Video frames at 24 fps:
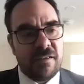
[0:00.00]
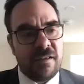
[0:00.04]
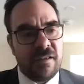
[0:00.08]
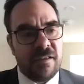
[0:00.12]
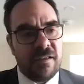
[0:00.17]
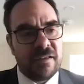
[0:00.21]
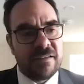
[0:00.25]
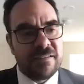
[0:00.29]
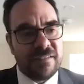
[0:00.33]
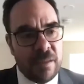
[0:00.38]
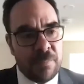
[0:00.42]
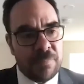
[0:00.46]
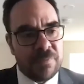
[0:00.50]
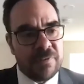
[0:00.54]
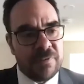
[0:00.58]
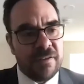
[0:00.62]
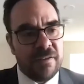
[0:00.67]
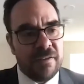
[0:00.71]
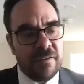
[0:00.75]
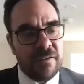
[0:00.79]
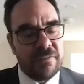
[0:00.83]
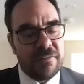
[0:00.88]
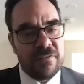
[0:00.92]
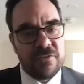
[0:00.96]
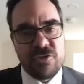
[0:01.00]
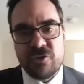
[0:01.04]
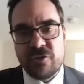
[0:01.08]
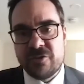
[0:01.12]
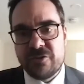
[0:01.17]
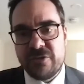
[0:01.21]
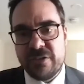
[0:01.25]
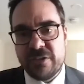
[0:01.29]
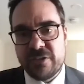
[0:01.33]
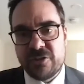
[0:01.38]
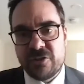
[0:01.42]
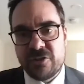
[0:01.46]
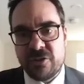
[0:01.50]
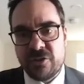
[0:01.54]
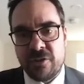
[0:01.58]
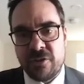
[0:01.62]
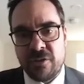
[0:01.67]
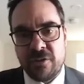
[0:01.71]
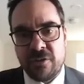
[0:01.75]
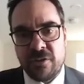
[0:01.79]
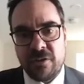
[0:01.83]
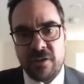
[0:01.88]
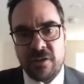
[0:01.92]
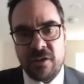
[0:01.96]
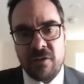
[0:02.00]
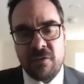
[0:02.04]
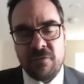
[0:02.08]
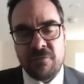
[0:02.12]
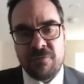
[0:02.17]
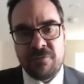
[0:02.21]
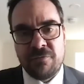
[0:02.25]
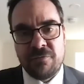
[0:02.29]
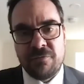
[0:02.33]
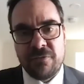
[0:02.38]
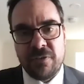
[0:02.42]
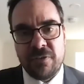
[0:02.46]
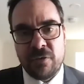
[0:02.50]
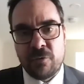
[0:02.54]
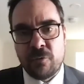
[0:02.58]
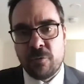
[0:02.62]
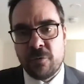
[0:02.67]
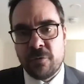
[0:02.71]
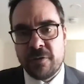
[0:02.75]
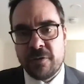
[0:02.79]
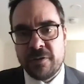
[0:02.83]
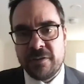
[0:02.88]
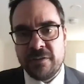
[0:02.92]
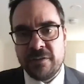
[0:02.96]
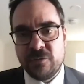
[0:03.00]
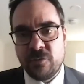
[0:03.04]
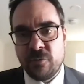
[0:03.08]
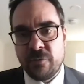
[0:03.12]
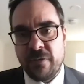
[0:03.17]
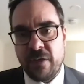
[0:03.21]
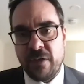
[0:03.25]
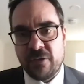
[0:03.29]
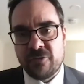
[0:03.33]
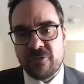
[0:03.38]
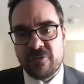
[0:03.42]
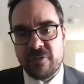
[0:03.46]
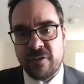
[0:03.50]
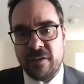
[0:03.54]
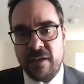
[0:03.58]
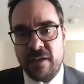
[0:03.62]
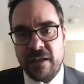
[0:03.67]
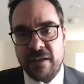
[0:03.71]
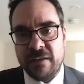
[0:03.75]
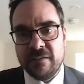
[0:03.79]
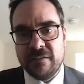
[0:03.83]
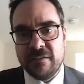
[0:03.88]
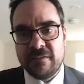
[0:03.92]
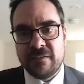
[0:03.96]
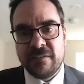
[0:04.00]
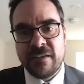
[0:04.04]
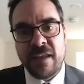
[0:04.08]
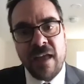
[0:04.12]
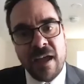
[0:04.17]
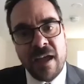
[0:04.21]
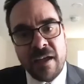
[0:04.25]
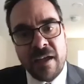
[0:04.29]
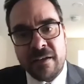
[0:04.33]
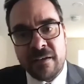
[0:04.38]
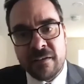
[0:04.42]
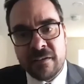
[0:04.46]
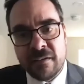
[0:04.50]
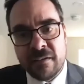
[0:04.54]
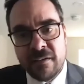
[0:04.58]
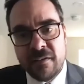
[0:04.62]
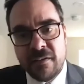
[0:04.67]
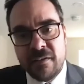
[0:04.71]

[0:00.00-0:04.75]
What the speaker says: accepting the jurisdiction of the court in 2009,